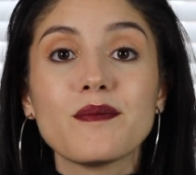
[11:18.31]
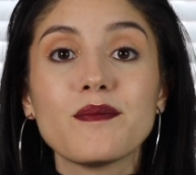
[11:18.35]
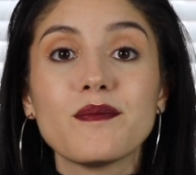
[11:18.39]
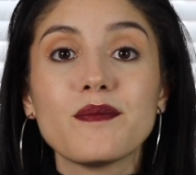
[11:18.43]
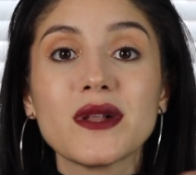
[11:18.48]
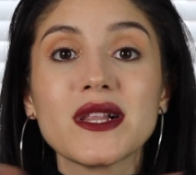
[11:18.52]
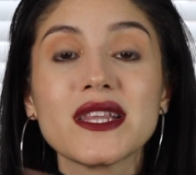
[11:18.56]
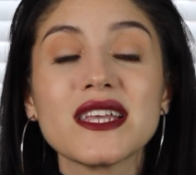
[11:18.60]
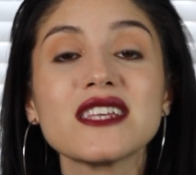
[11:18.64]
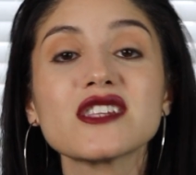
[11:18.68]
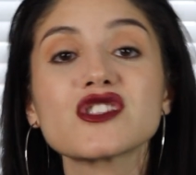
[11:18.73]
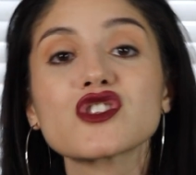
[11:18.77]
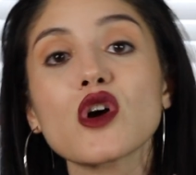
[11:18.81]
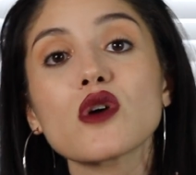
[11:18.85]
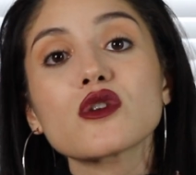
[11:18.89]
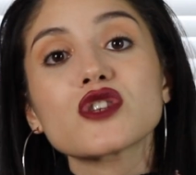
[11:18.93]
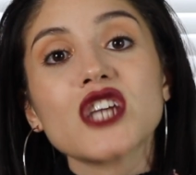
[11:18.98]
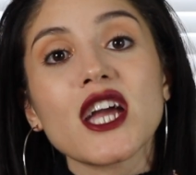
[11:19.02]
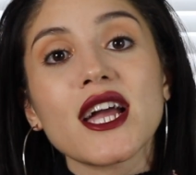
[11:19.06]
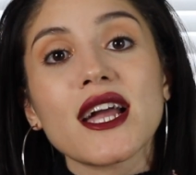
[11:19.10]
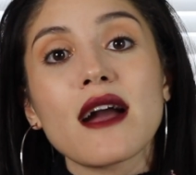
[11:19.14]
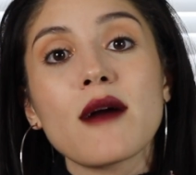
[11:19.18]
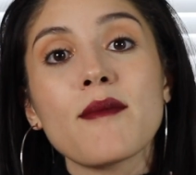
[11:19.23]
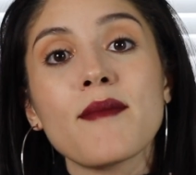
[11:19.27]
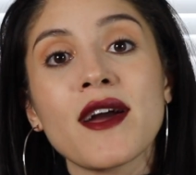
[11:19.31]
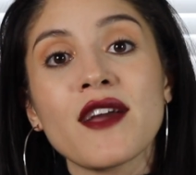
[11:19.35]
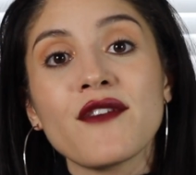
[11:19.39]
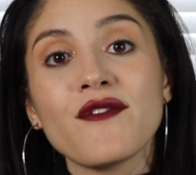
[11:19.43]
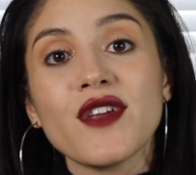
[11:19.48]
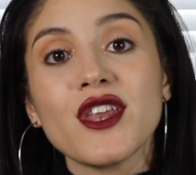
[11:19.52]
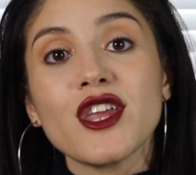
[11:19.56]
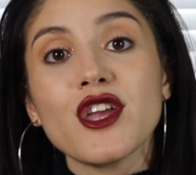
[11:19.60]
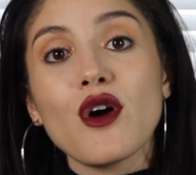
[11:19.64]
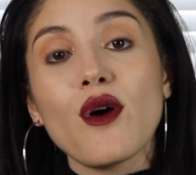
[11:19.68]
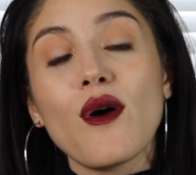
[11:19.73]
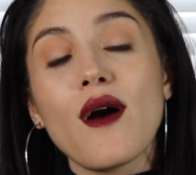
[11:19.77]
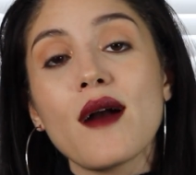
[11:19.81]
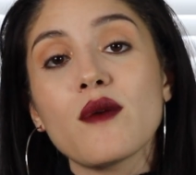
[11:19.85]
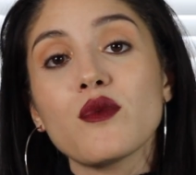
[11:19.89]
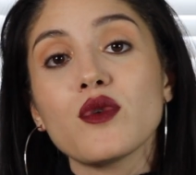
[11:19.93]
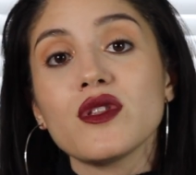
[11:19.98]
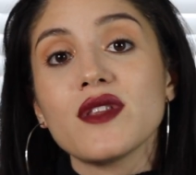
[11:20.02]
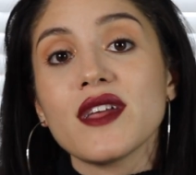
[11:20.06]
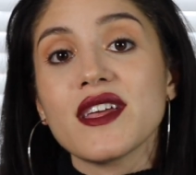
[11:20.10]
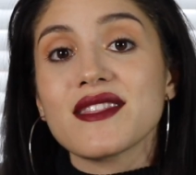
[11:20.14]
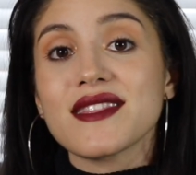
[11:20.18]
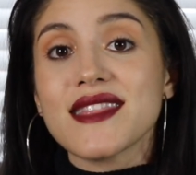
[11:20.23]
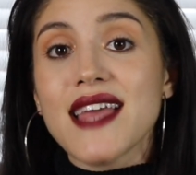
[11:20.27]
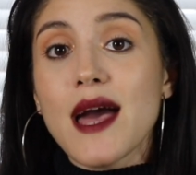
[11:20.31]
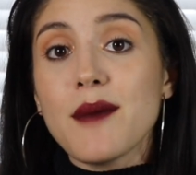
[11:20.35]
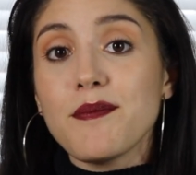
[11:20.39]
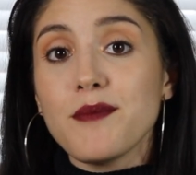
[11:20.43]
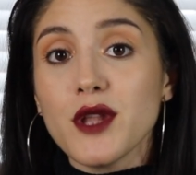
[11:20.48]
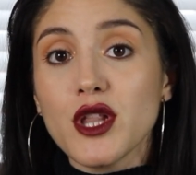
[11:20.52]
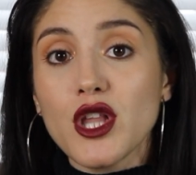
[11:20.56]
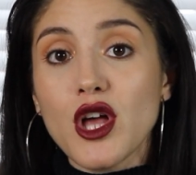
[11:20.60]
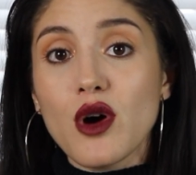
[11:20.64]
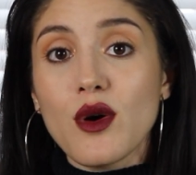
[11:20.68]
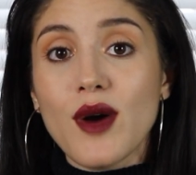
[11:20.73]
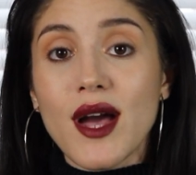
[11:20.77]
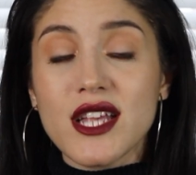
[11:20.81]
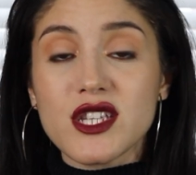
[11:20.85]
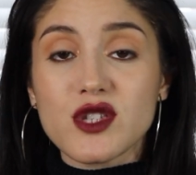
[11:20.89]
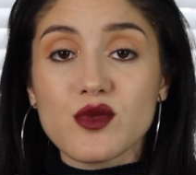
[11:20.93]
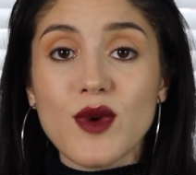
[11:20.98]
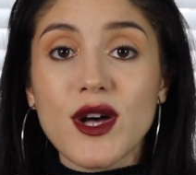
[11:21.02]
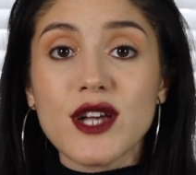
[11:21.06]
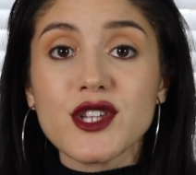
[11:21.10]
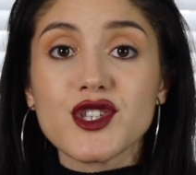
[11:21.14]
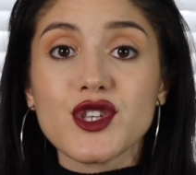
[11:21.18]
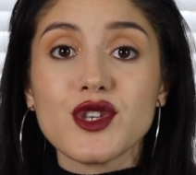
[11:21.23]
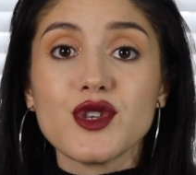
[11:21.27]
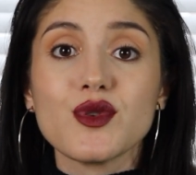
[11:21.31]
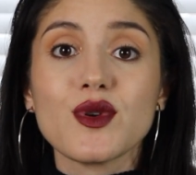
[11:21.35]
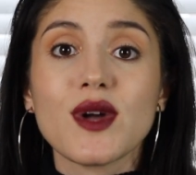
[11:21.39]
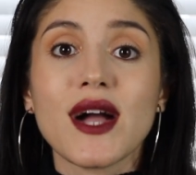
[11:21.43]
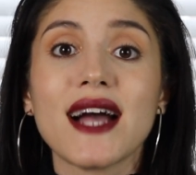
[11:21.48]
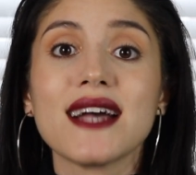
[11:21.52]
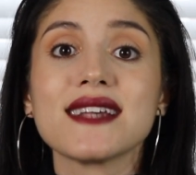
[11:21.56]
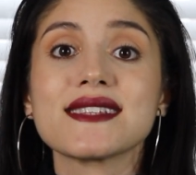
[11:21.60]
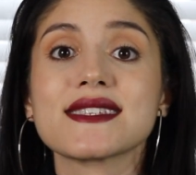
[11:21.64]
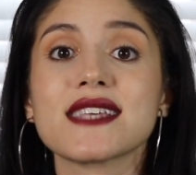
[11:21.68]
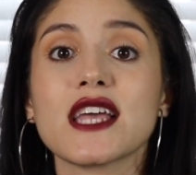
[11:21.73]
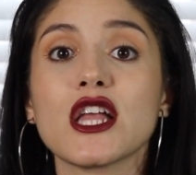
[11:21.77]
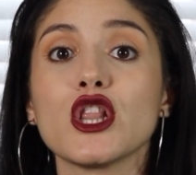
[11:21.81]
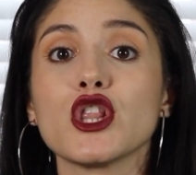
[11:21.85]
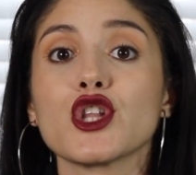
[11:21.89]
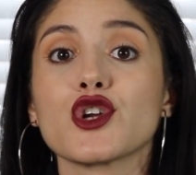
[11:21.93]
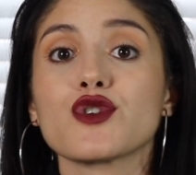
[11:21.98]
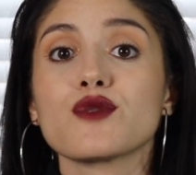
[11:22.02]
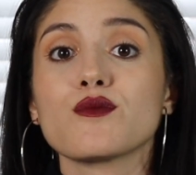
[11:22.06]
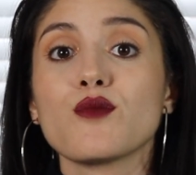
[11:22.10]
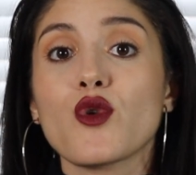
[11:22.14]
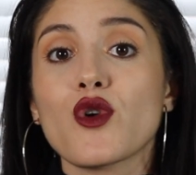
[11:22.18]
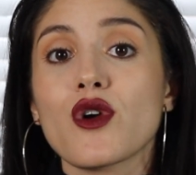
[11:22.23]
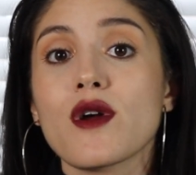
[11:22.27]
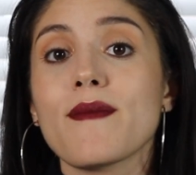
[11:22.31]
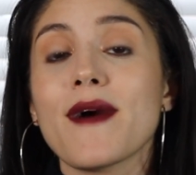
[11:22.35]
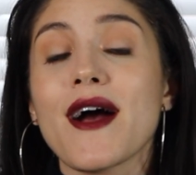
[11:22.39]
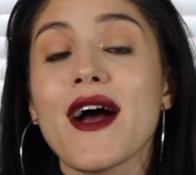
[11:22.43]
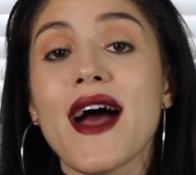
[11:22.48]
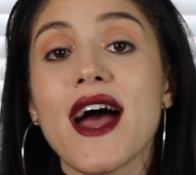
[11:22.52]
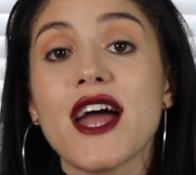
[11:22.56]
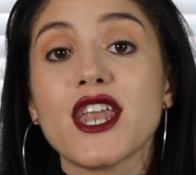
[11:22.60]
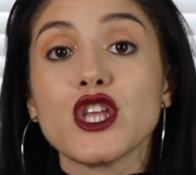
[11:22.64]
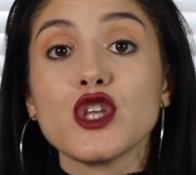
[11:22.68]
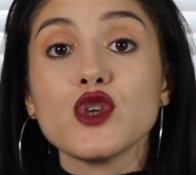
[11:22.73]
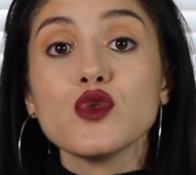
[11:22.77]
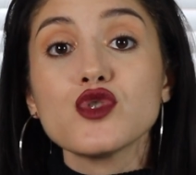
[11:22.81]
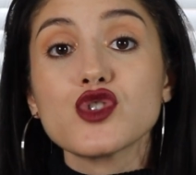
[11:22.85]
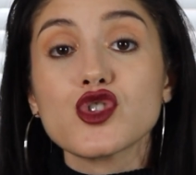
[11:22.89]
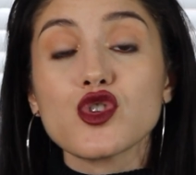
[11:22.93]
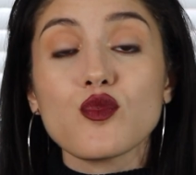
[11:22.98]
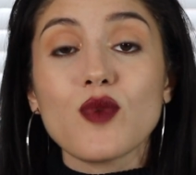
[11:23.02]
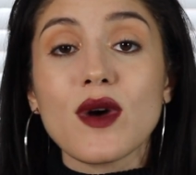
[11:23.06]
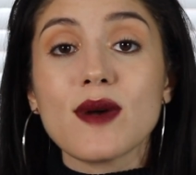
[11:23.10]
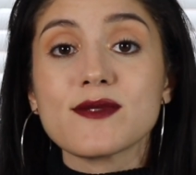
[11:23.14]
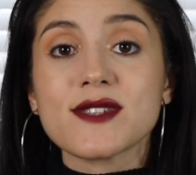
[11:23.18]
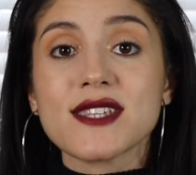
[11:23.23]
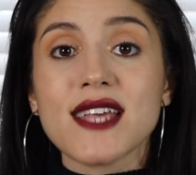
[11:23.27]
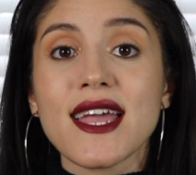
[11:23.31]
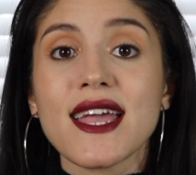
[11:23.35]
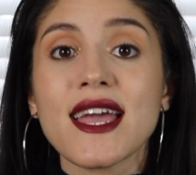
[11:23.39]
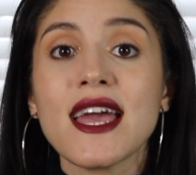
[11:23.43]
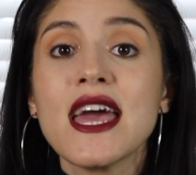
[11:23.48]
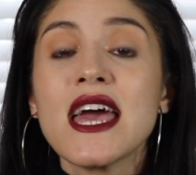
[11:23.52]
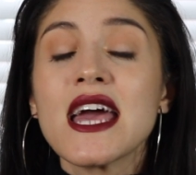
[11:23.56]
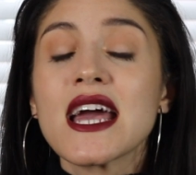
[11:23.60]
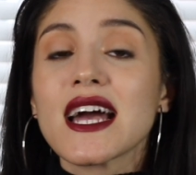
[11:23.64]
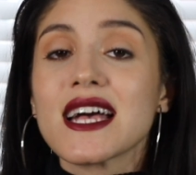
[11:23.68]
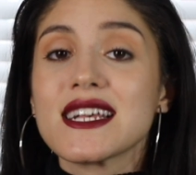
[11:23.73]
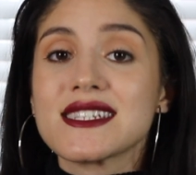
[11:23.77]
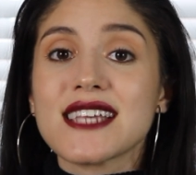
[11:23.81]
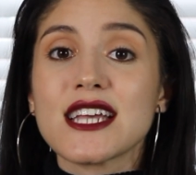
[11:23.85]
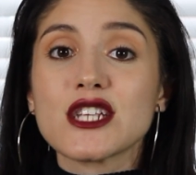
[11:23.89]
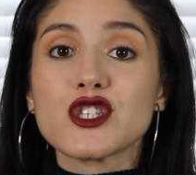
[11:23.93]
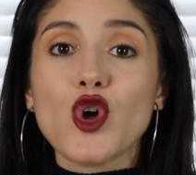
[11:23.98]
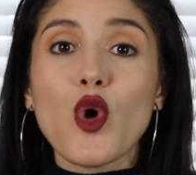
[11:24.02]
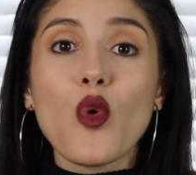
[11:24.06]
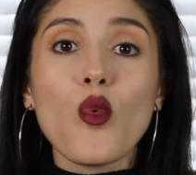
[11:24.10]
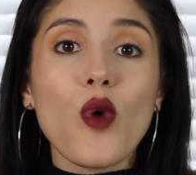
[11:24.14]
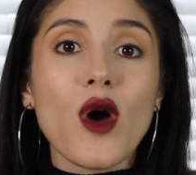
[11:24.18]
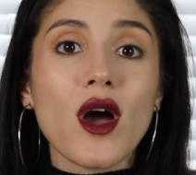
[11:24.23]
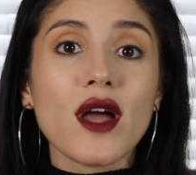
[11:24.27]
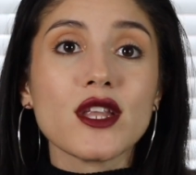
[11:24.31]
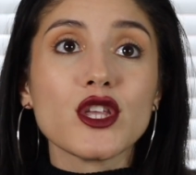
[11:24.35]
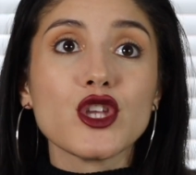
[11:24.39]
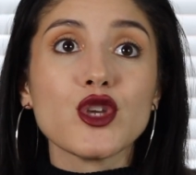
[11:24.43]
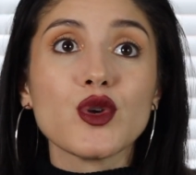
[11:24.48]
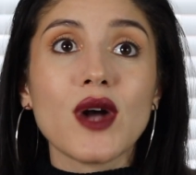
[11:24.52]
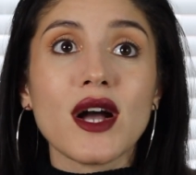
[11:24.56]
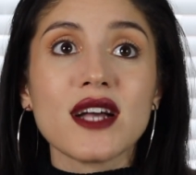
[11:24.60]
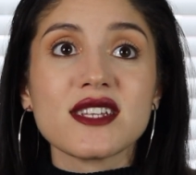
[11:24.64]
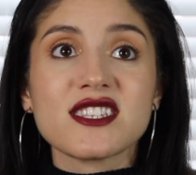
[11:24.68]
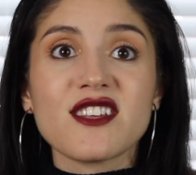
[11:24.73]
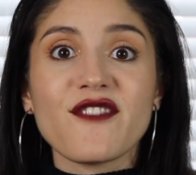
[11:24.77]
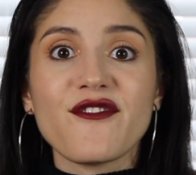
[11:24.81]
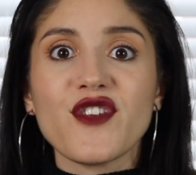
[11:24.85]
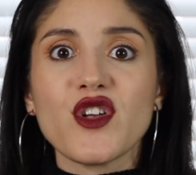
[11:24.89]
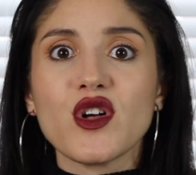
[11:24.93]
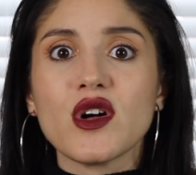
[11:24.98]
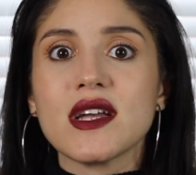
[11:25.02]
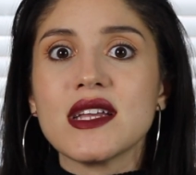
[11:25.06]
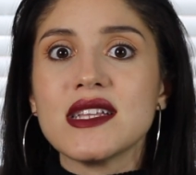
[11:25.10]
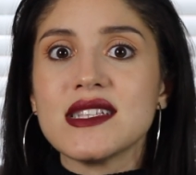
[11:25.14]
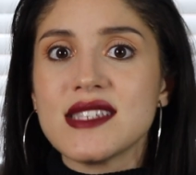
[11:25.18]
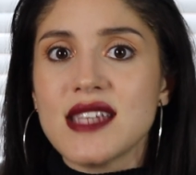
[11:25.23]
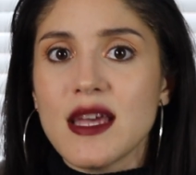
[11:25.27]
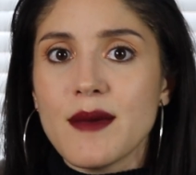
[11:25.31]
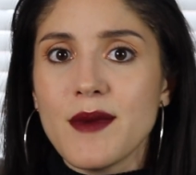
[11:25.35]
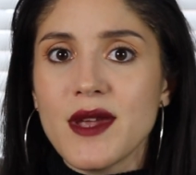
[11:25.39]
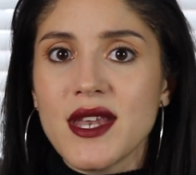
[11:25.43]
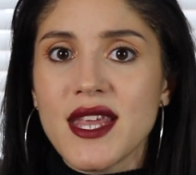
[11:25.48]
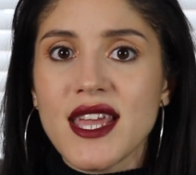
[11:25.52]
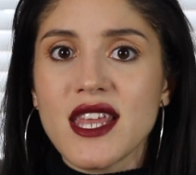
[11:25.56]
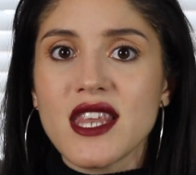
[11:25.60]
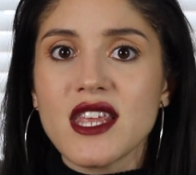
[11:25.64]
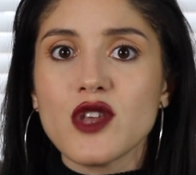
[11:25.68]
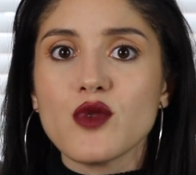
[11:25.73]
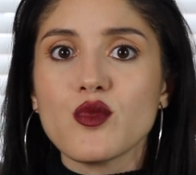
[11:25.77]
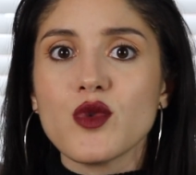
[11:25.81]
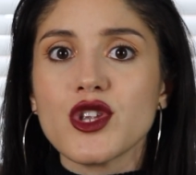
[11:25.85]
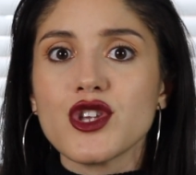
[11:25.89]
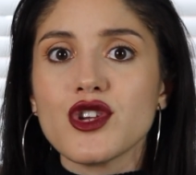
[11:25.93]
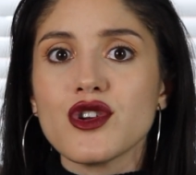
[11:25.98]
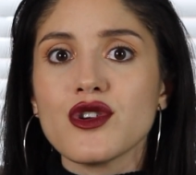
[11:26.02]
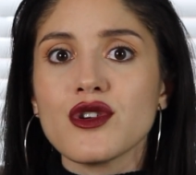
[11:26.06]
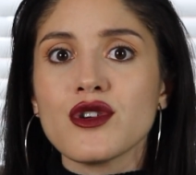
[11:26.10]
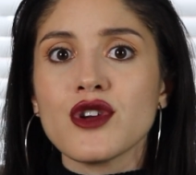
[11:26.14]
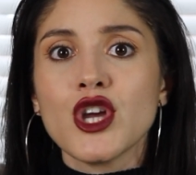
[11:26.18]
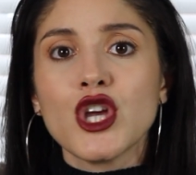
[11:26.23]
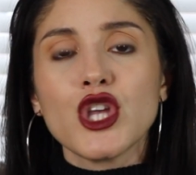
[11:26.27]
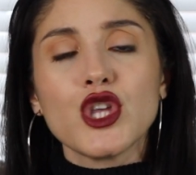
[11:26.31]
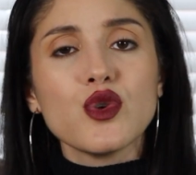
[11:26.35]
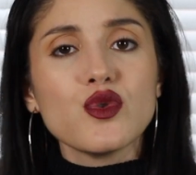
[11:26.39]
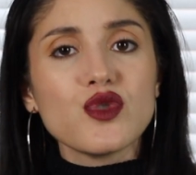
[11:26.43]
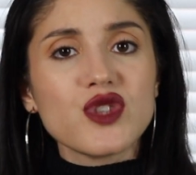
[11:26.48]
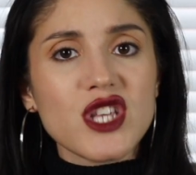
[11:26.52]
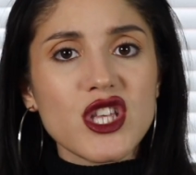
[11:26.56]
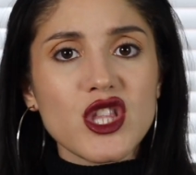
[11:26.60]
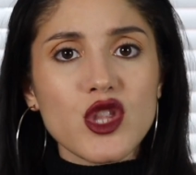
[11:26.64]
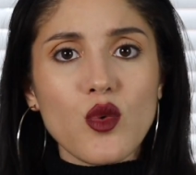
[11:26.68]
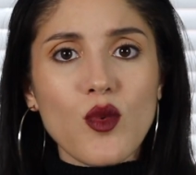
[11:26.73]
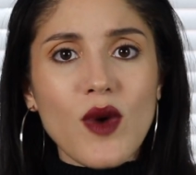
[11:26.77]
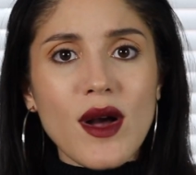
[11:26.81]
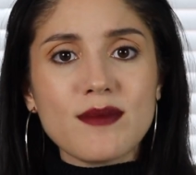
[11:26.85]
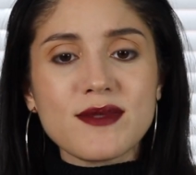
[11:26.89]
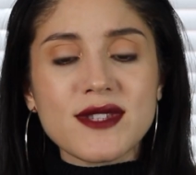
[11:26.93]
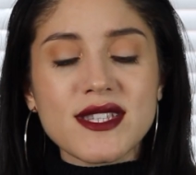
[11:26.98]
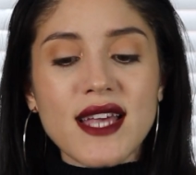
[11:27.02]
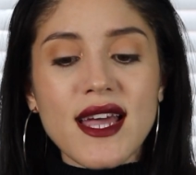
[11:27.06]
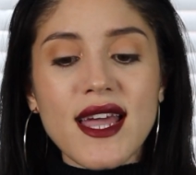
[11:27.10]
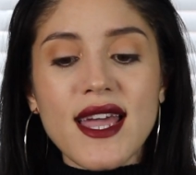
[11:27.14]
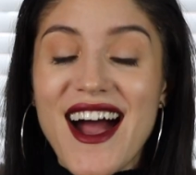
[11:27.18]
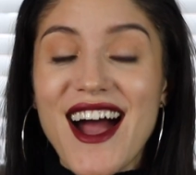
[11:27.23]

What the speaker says: Please go check out my video. I will link that below as well so you guys can learn more about how to use the website, because I don't want you guys to feel intimidated when you're using the website.